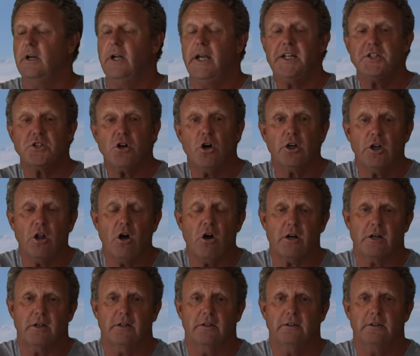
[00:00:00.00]
It's on
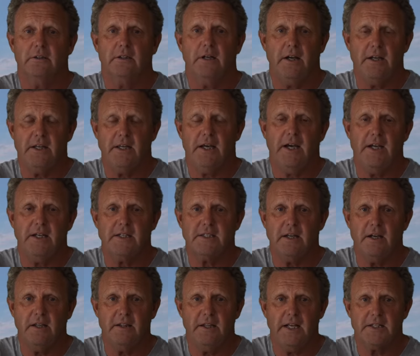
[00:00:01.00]
lock, okay?
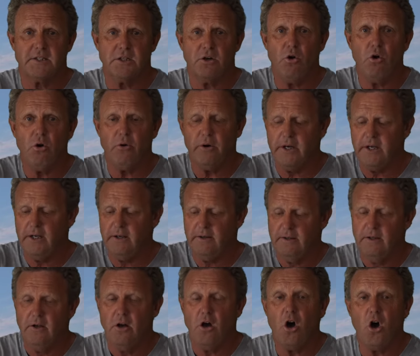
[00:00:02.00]
So that's already
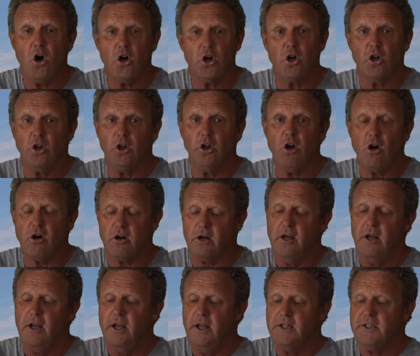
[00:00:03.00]
on
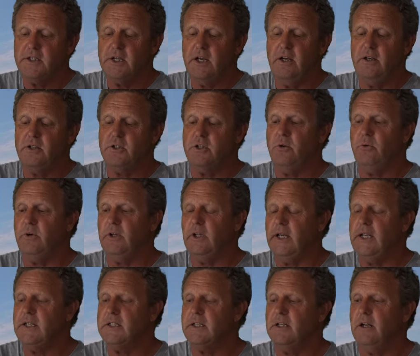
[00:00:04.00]
lock. So to
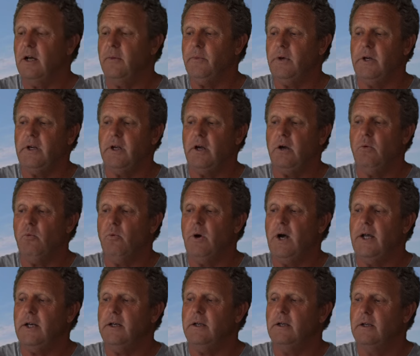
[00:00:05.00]
release it, I'm gonna go
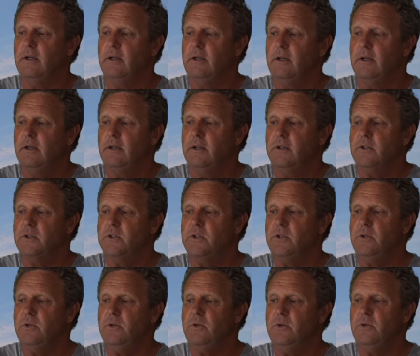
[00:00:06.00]
1,
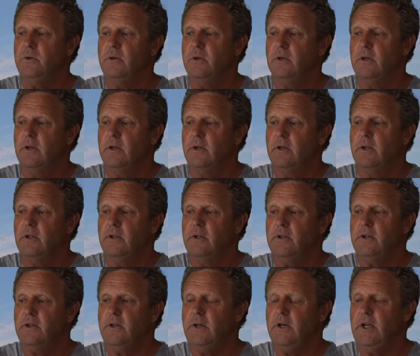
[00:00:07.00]
2,
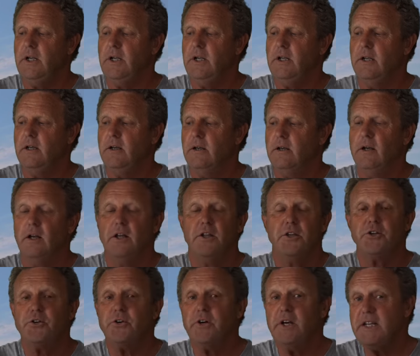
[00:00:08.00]
3,
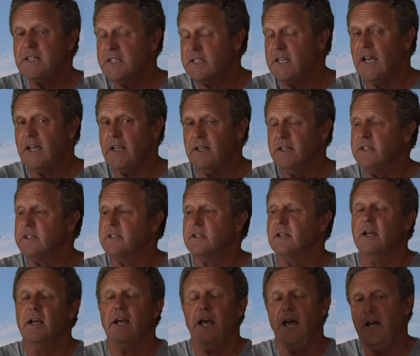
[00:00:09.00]
3
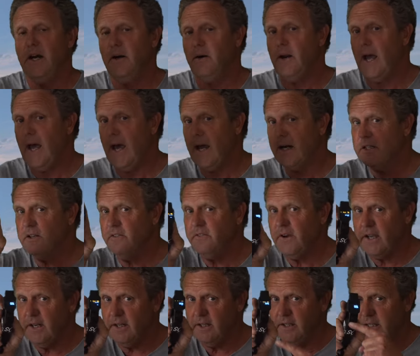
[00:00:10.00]
seconds, and it
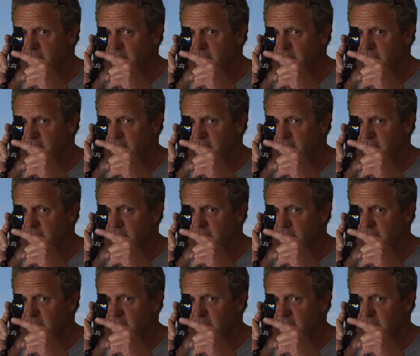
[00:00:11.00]
activated